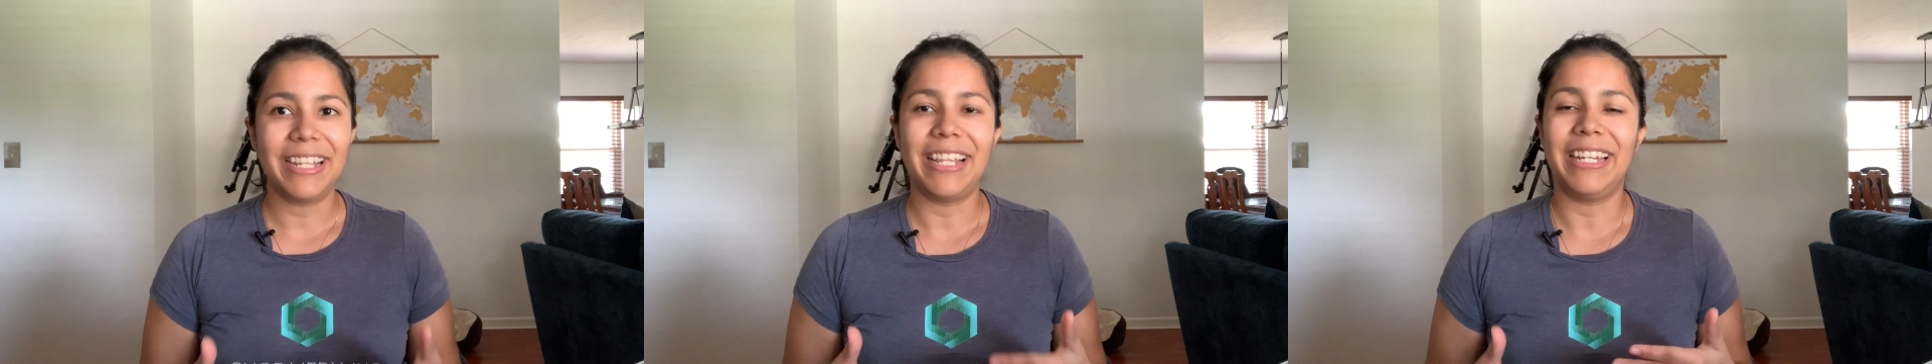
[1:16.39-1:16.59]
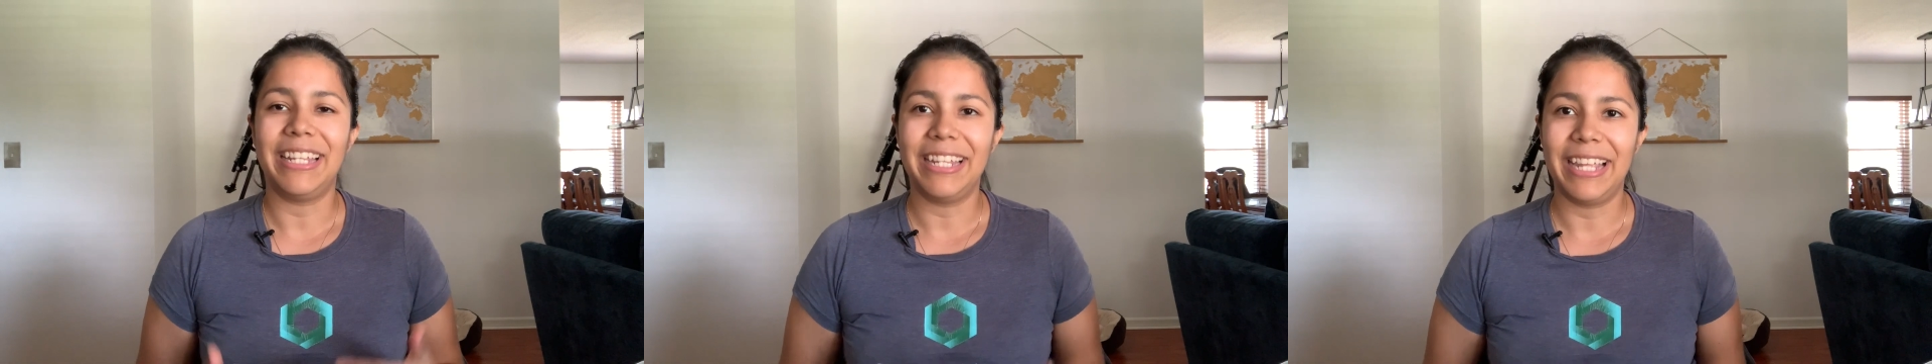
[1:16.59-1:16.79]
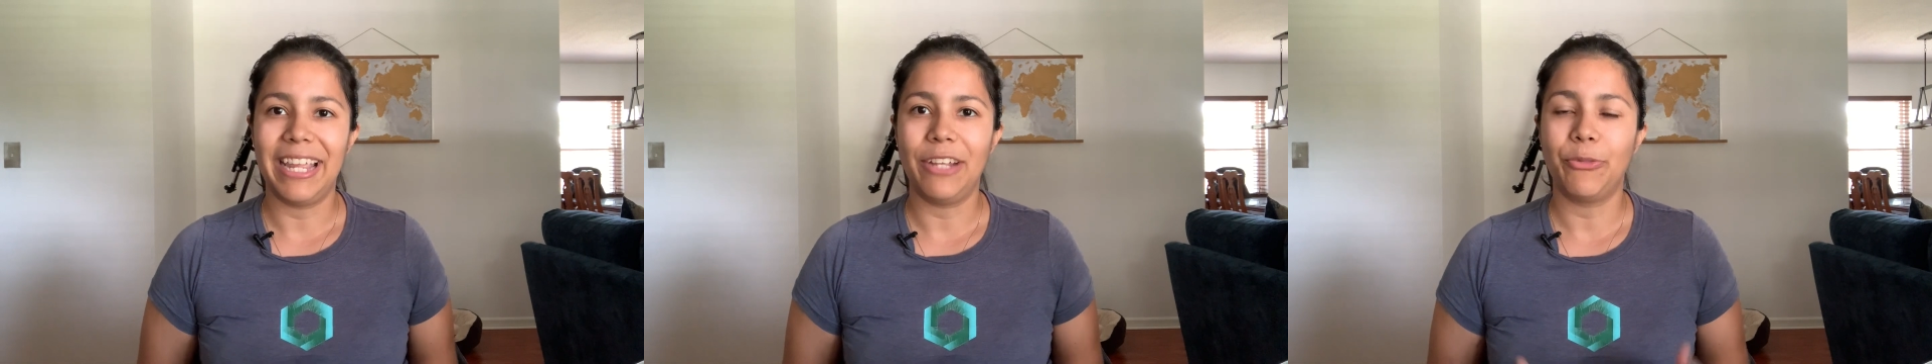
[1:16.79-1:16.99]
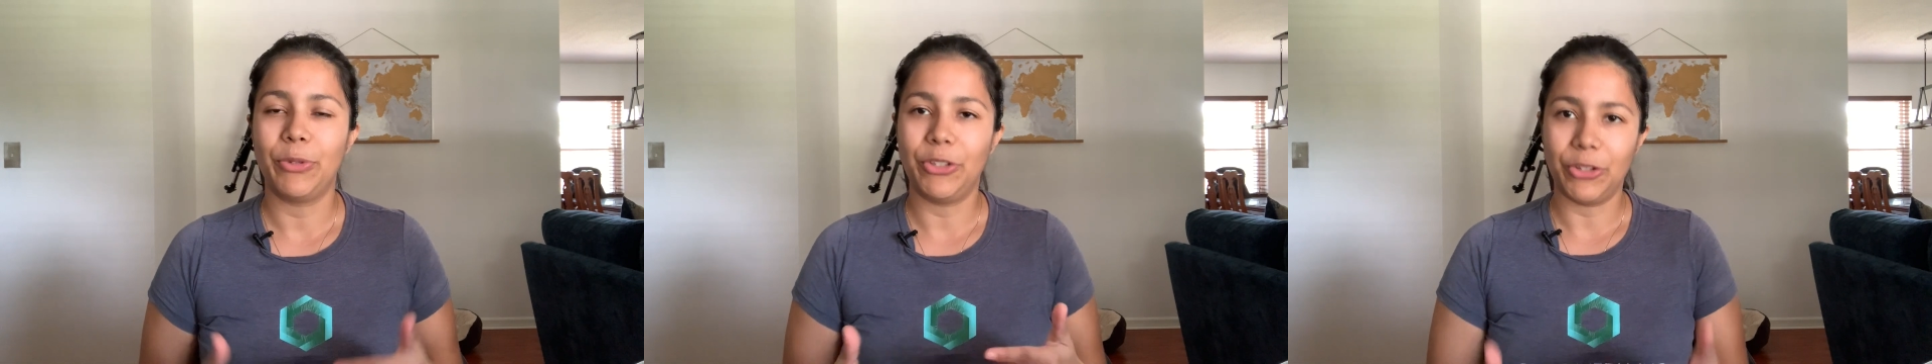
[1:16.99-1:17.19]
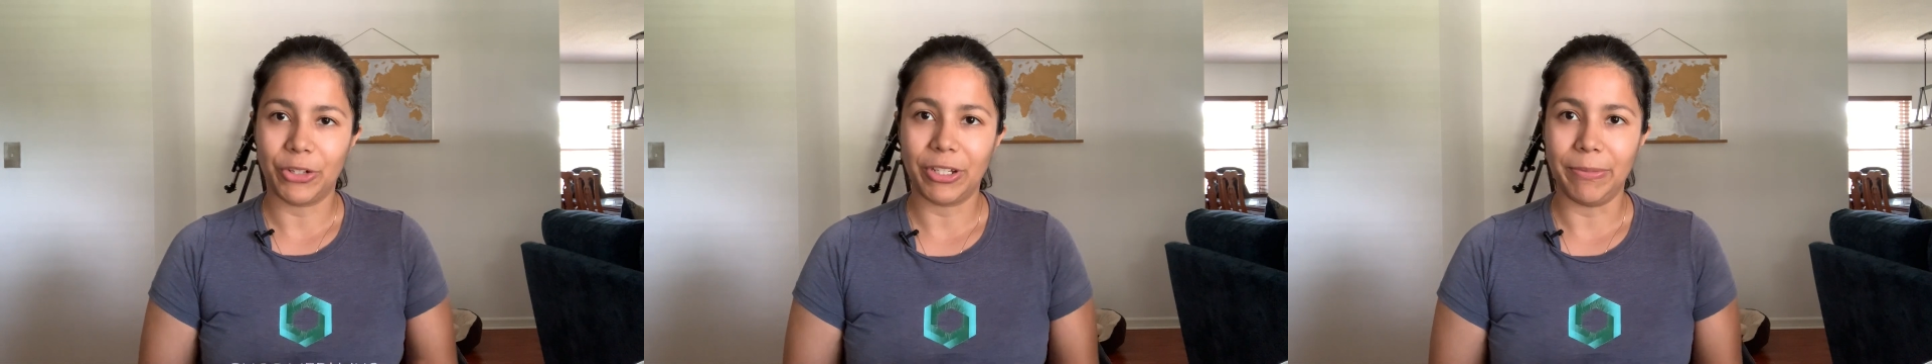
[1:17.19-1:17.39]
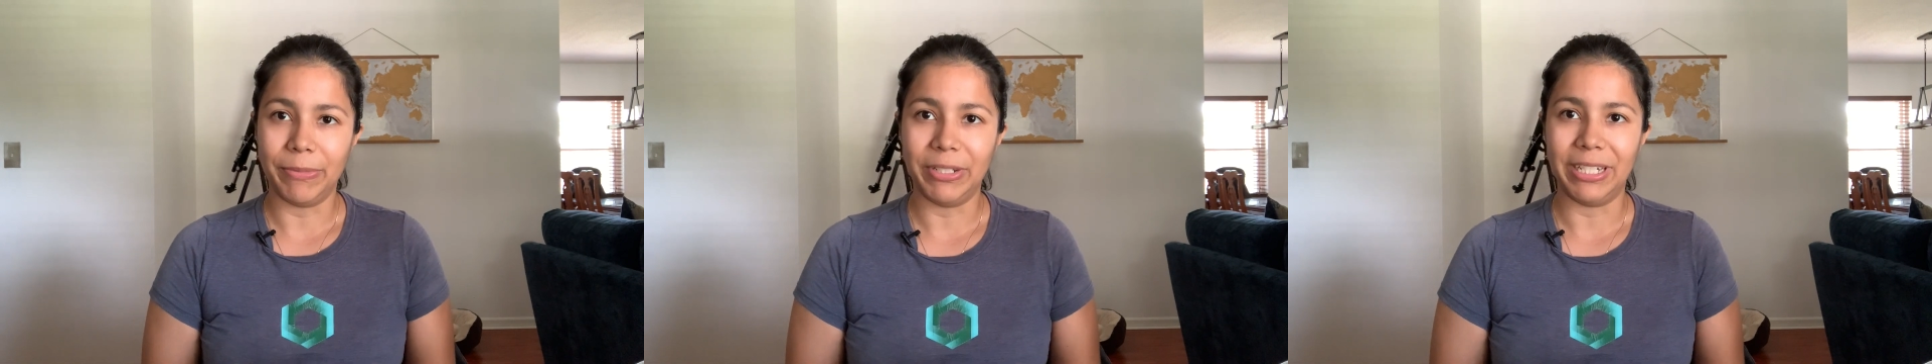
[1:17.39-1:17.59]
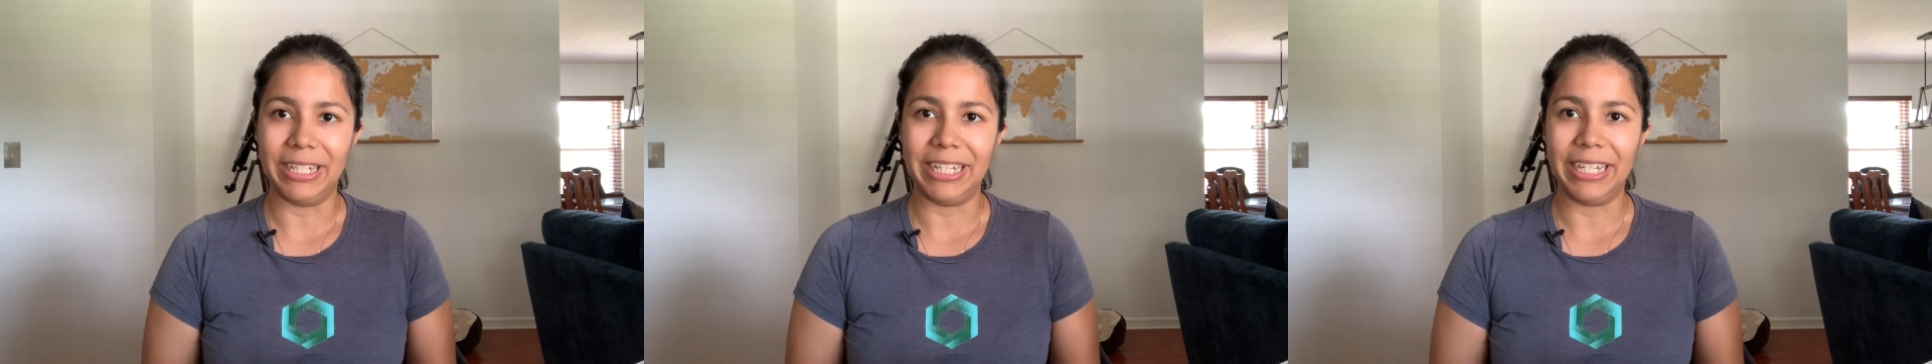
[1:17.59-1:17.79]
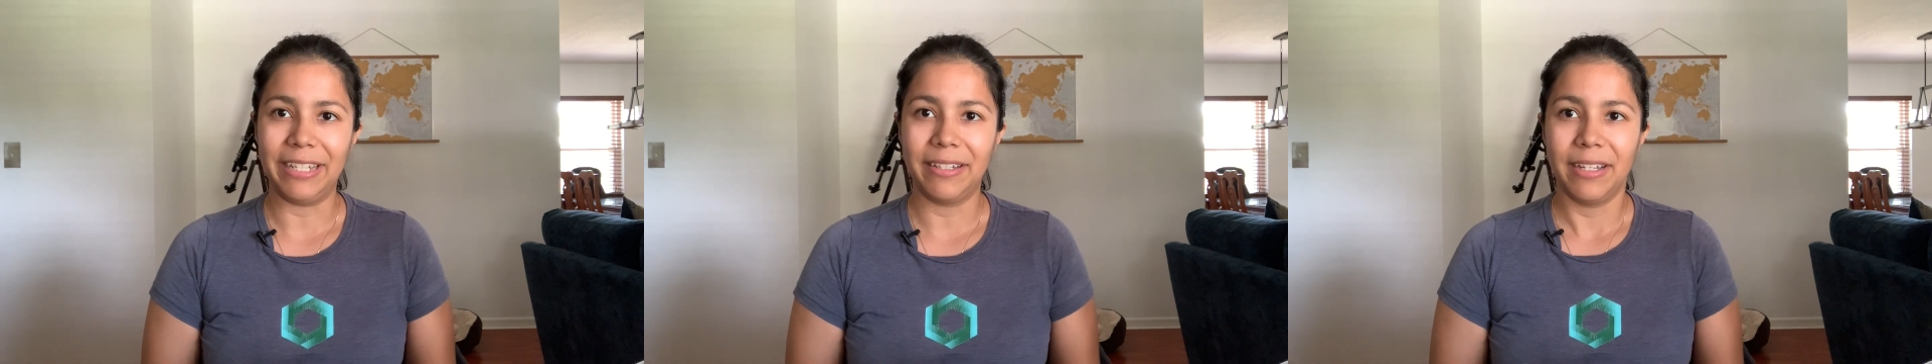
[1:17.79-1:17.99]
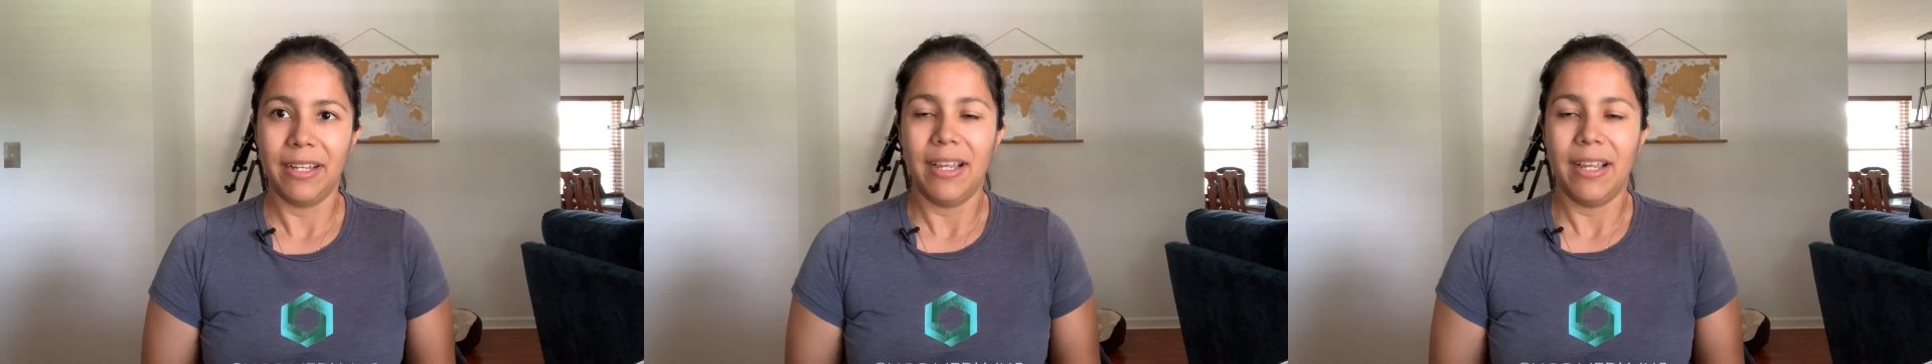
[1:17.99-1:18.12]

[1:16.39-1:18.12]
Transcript: and engage with your community,